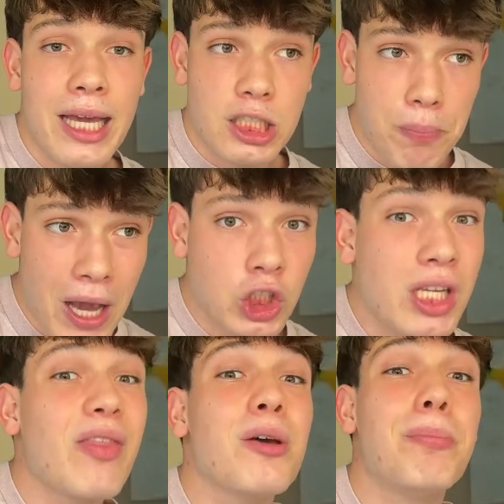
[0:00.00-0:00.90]

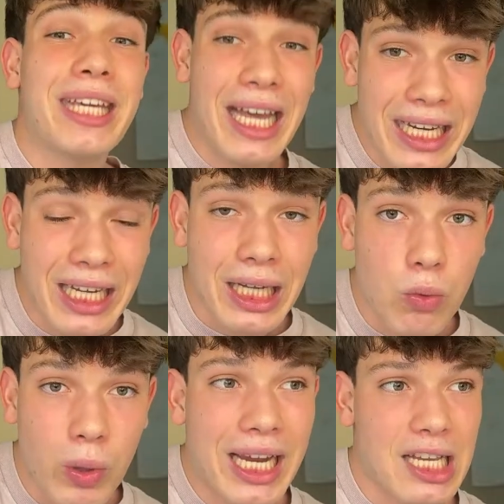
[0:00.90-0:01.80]
Especially at the beginning,
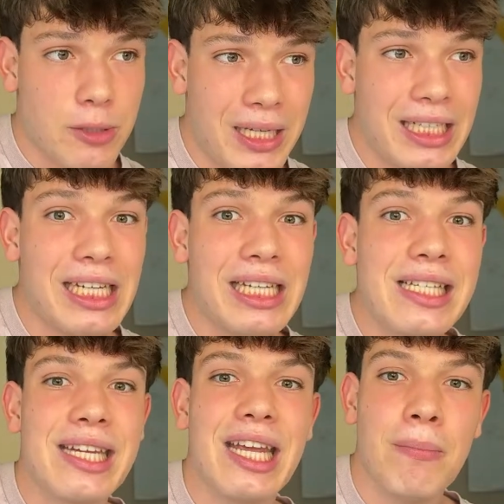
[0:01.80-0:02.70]
where Gasperini
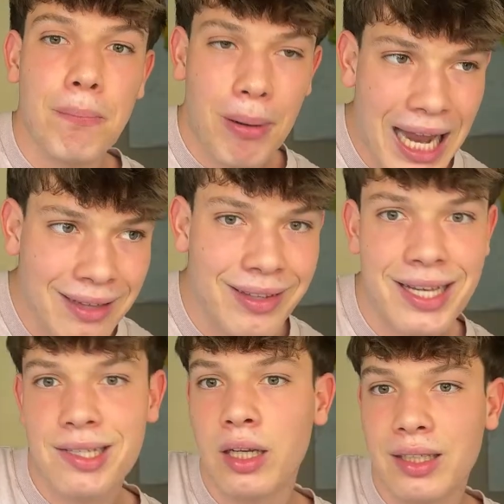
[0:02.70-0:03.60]
needs to implant
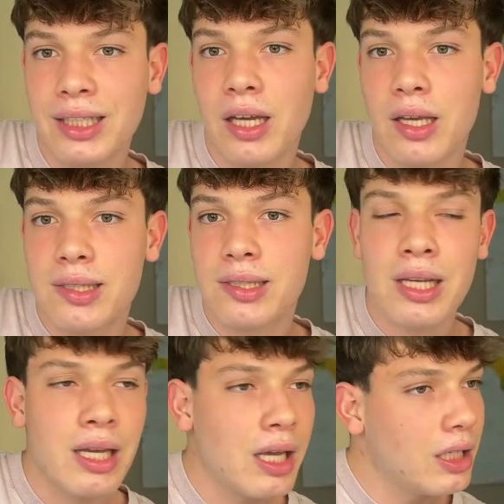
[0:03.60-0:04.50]
his
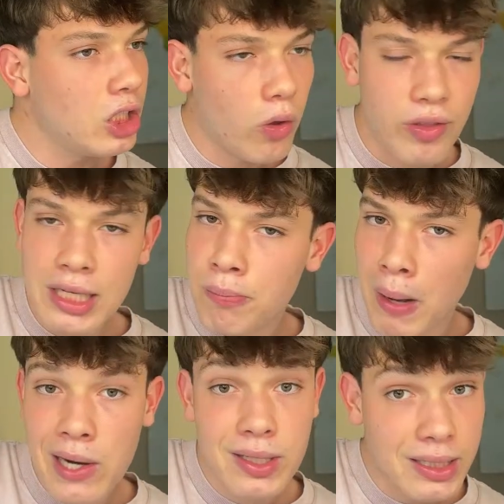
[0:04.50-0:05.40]
ideas. These
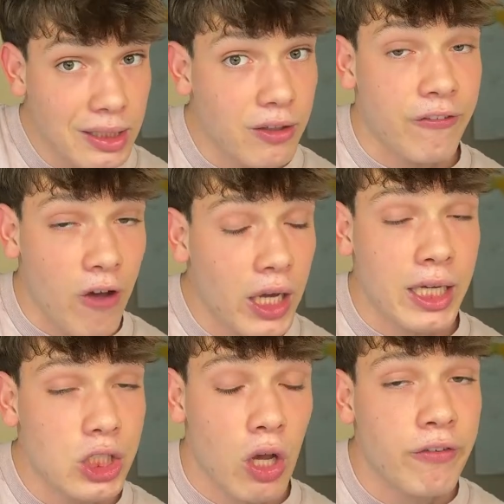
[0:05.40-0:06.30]
players need to
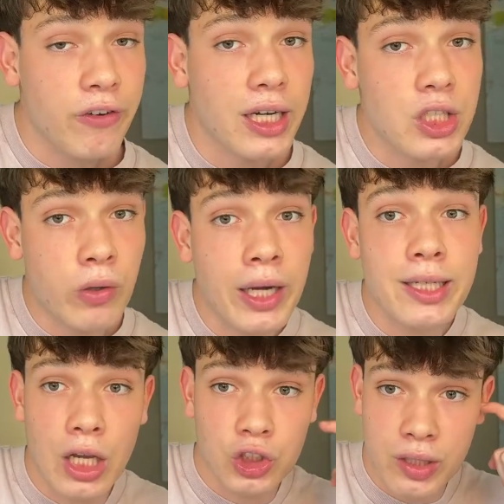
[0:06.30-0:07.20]
fucking suffer in his
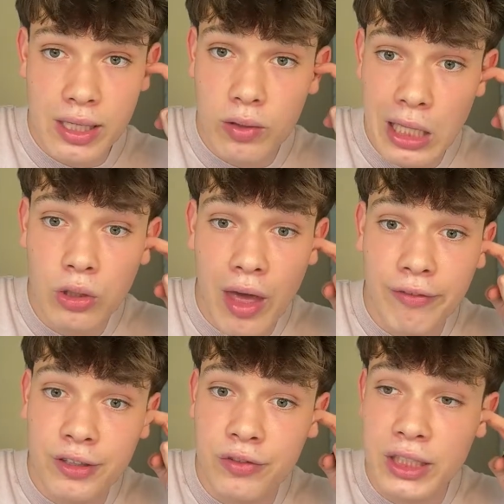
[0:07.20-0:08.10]
training sessions. I'll tell you
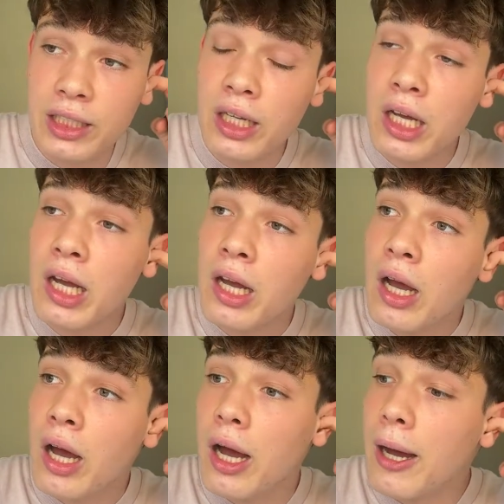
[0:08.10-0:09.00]
that for free.
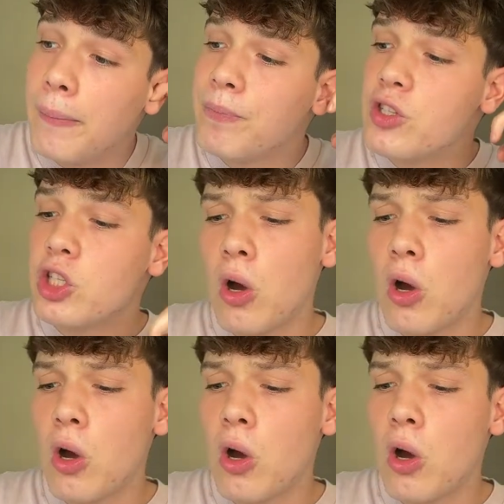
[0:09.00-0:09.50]
The